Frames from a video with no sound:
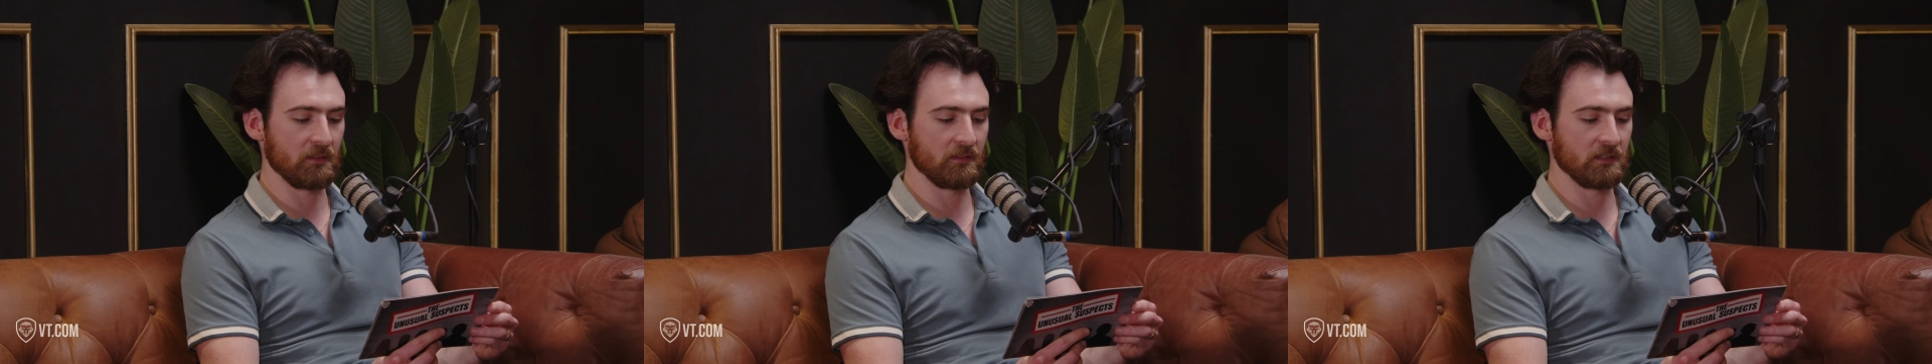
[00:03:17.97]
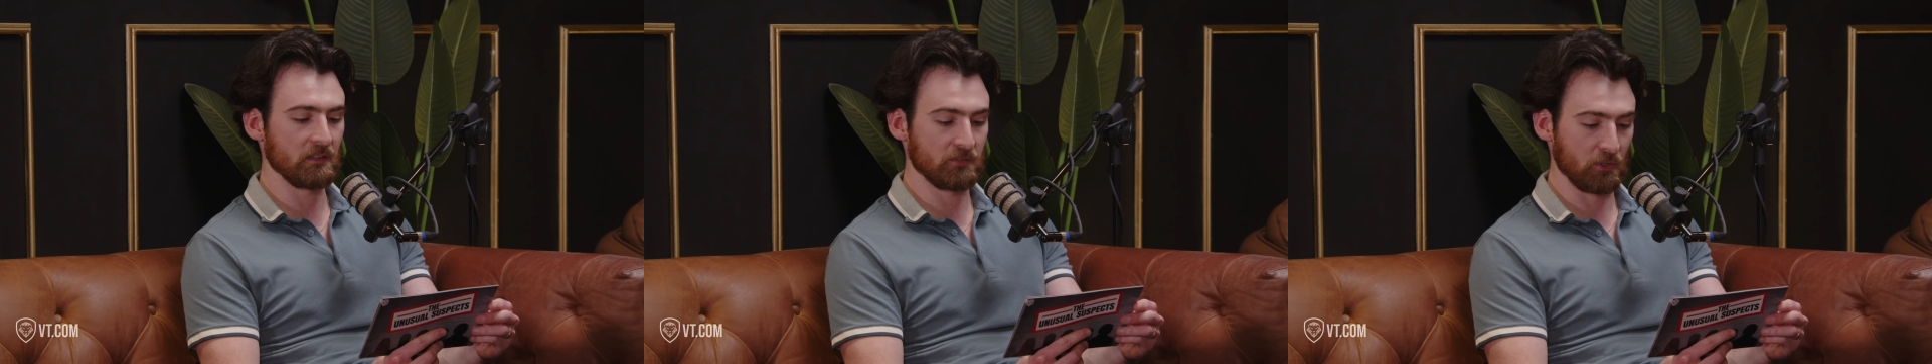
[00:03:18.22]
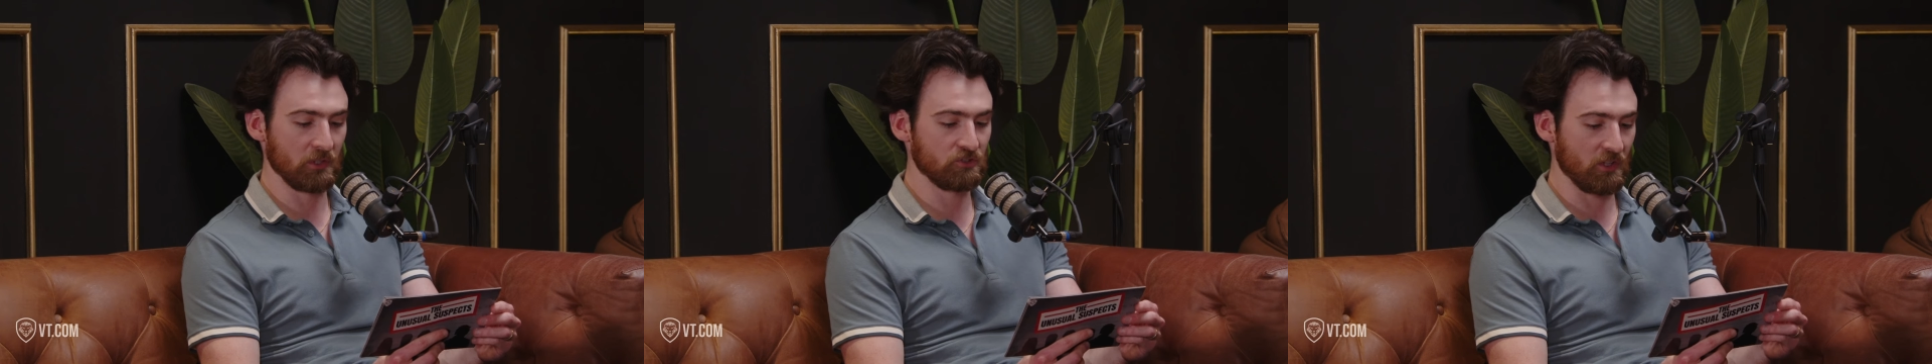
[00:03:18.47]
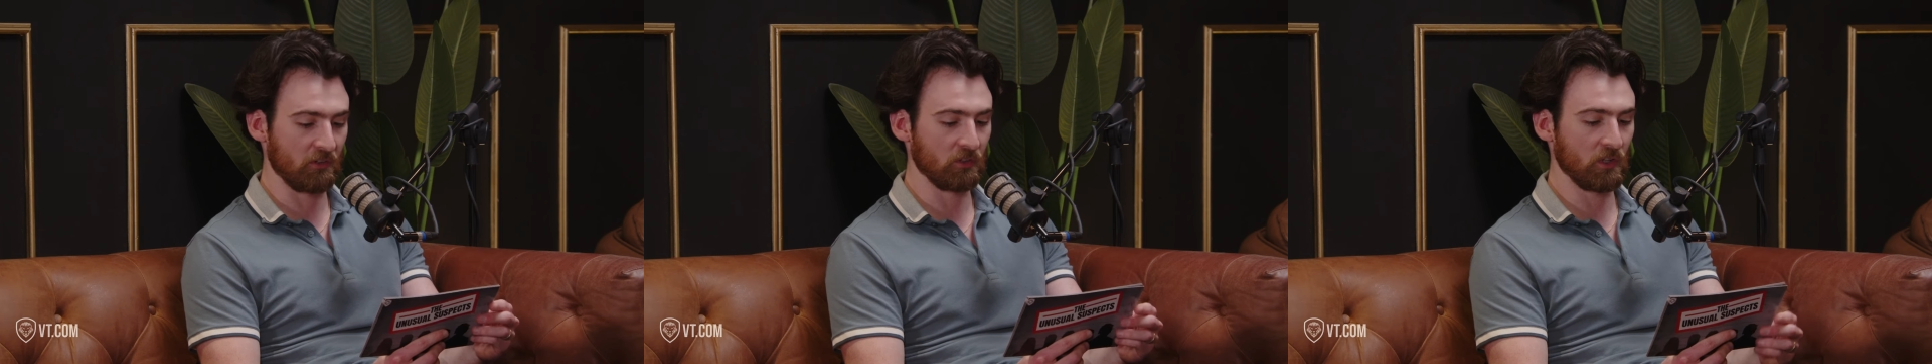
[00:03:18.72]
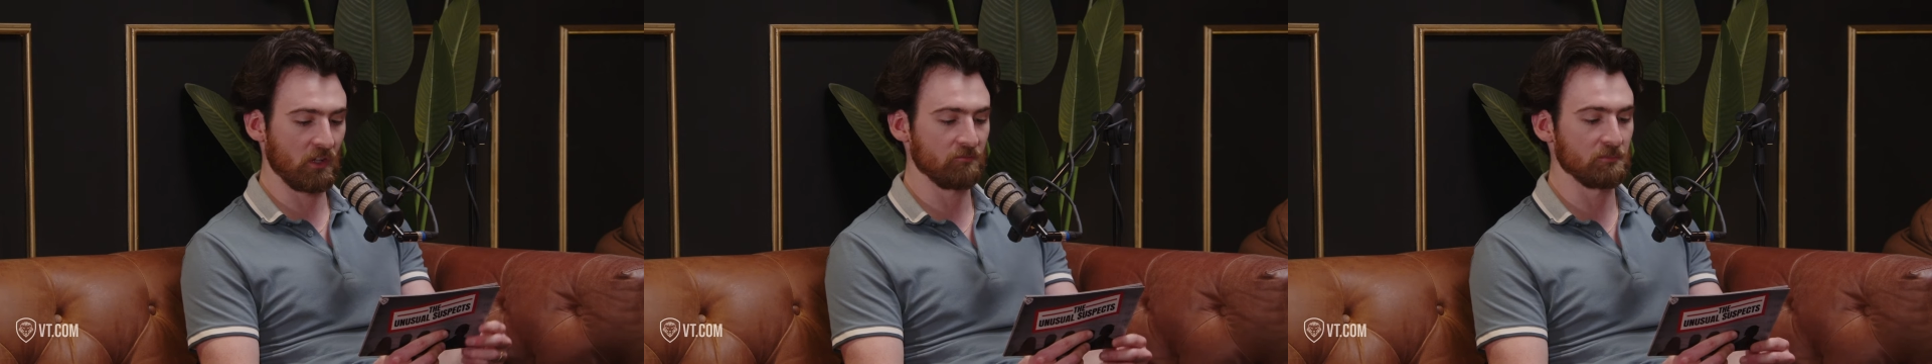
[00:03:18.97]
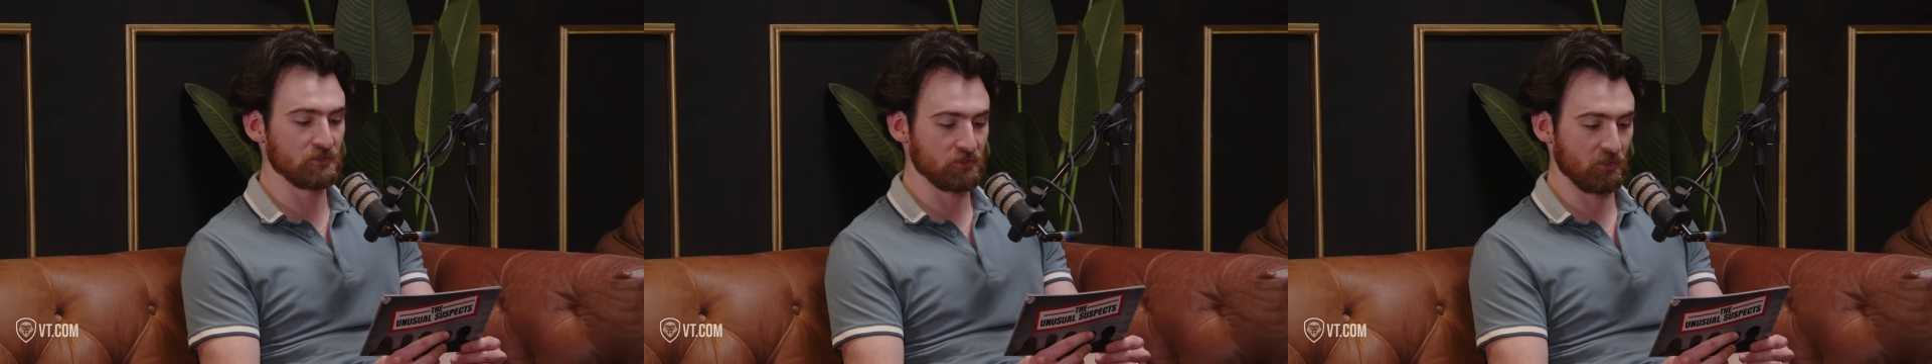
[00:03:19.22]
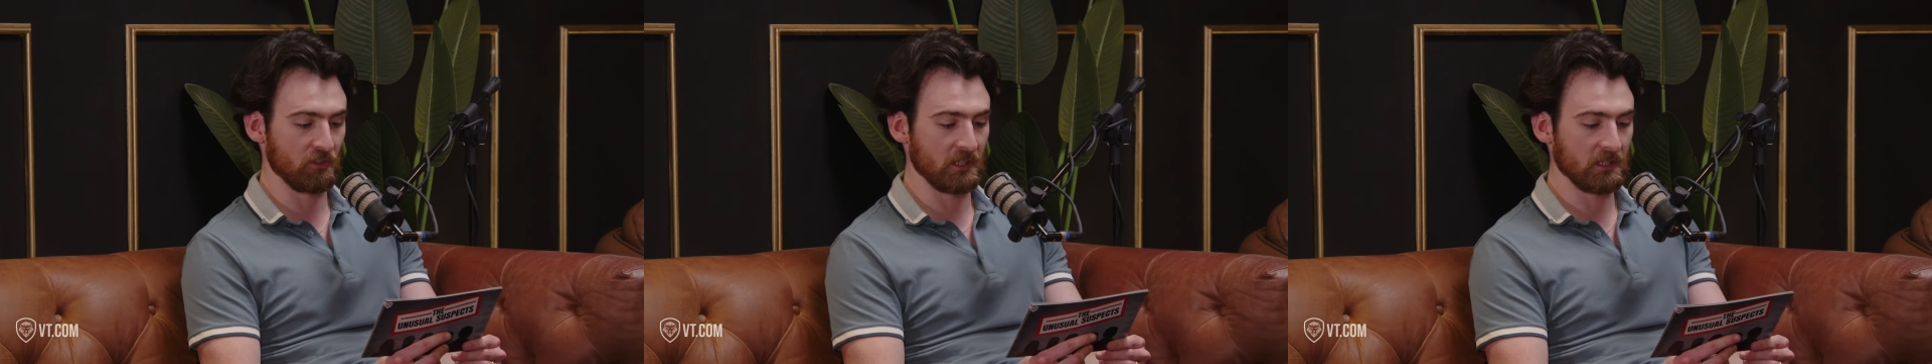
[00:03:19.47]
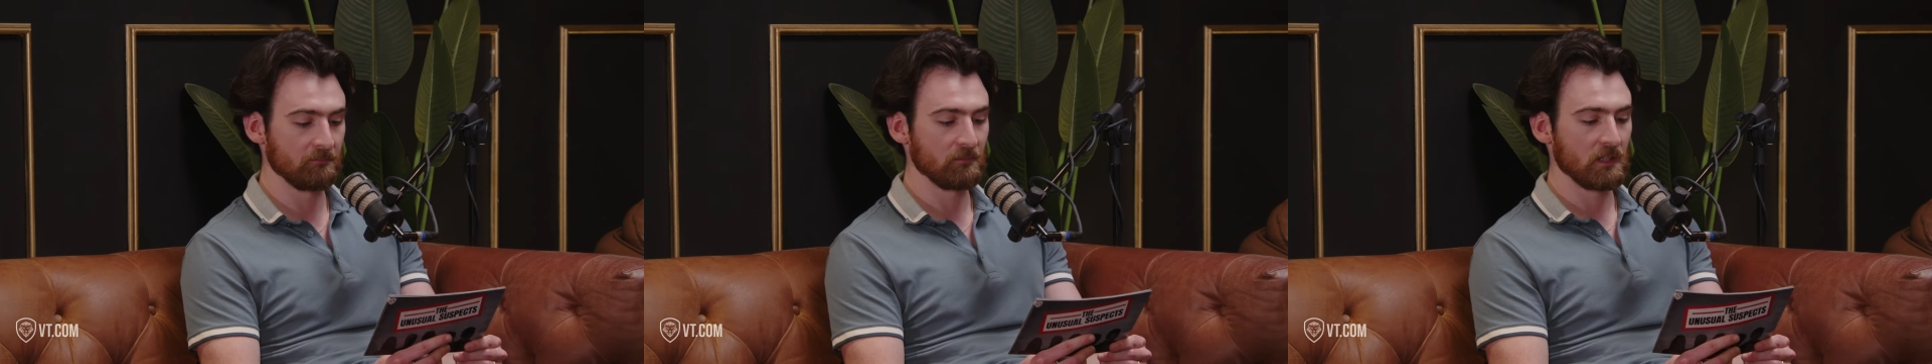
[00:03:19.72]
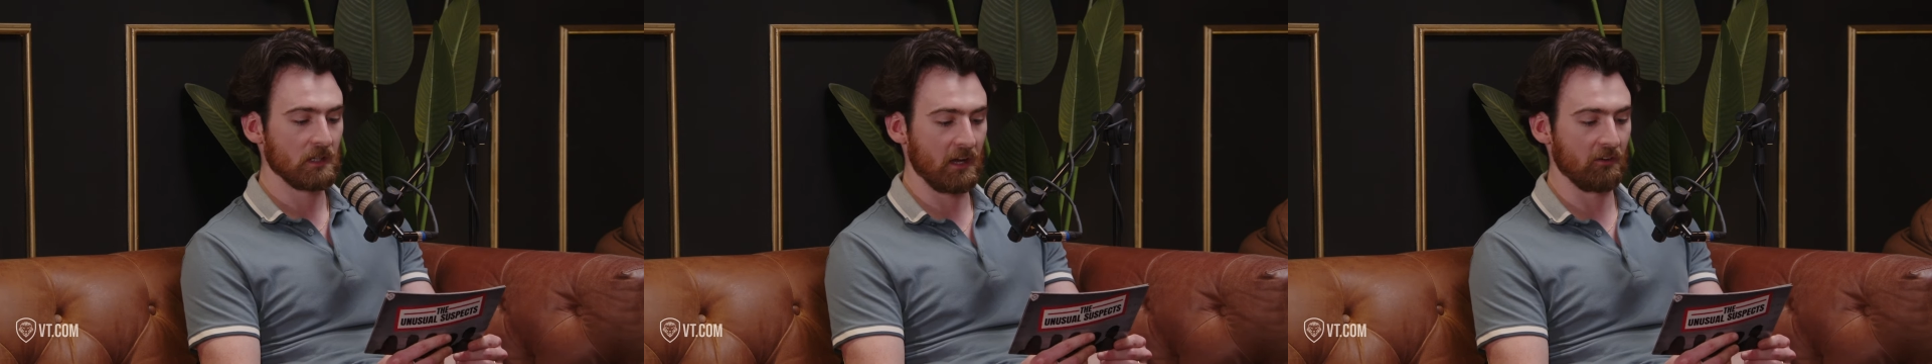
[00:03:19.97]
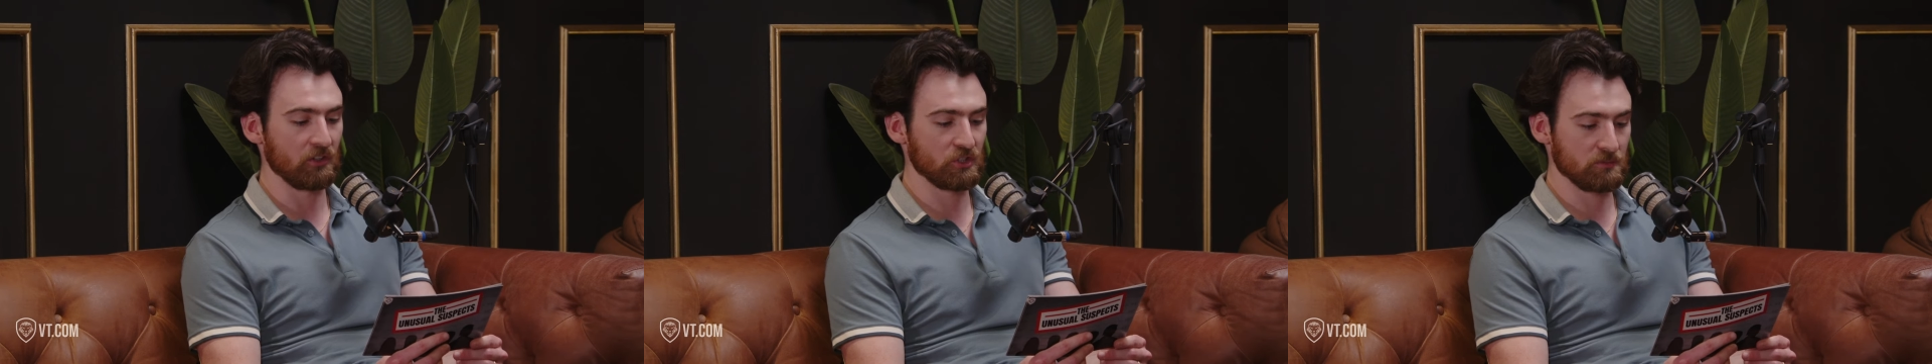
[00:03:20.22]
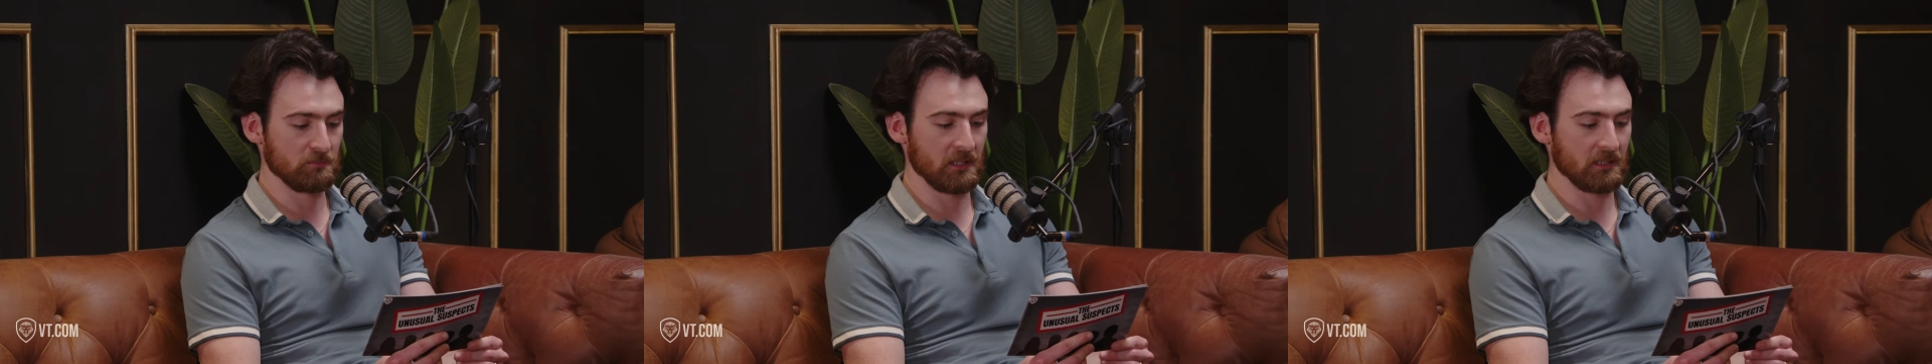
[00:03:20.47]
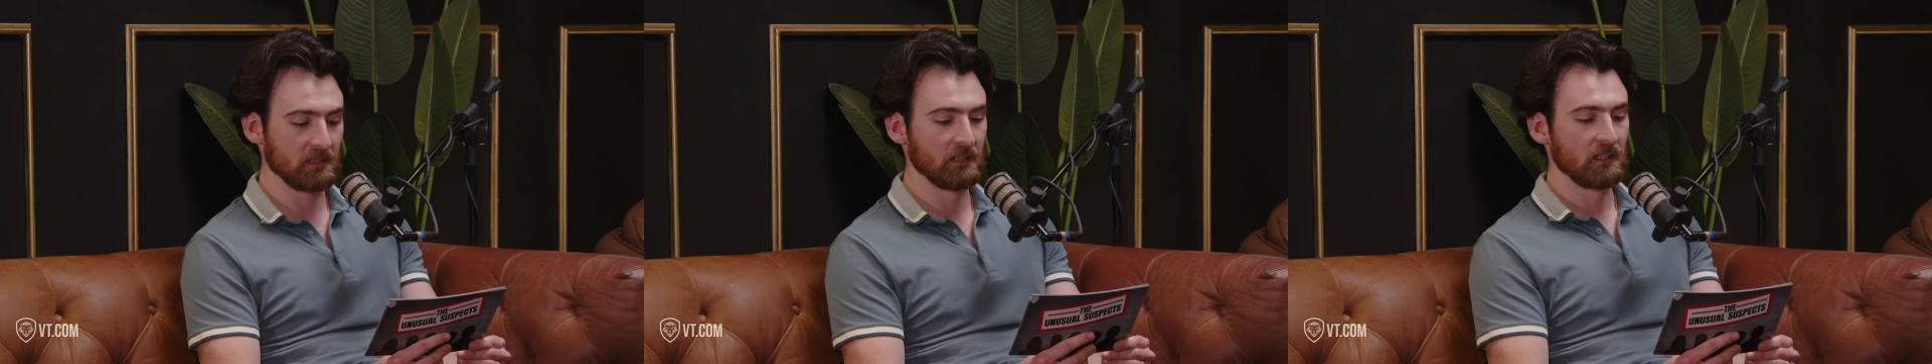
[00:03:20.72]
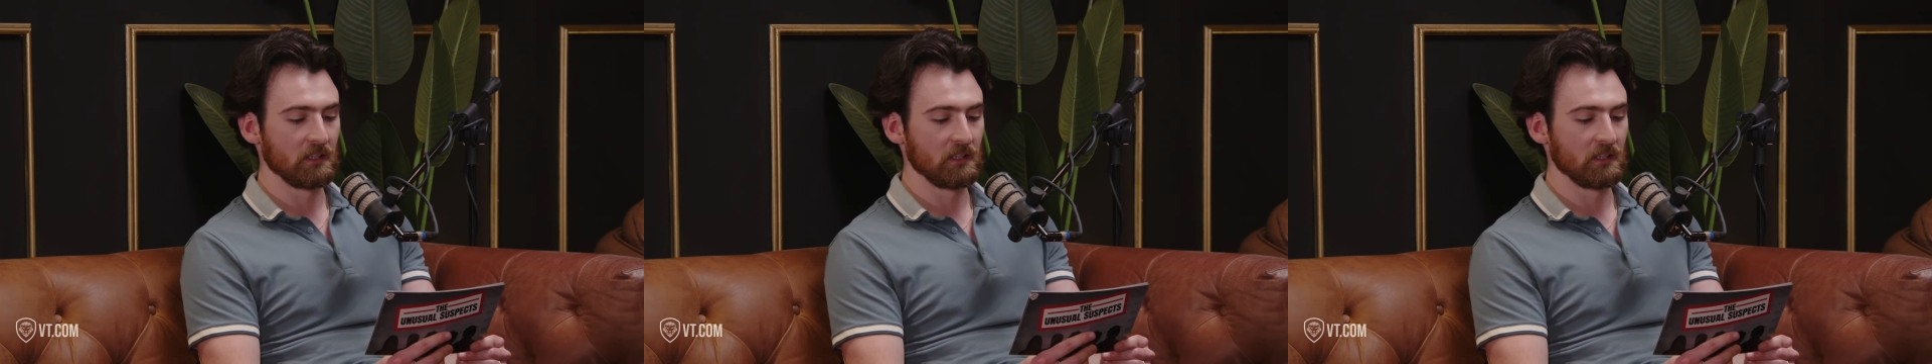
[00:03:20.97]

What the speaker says: the Attorney General of Missouri, Eric Schmidt,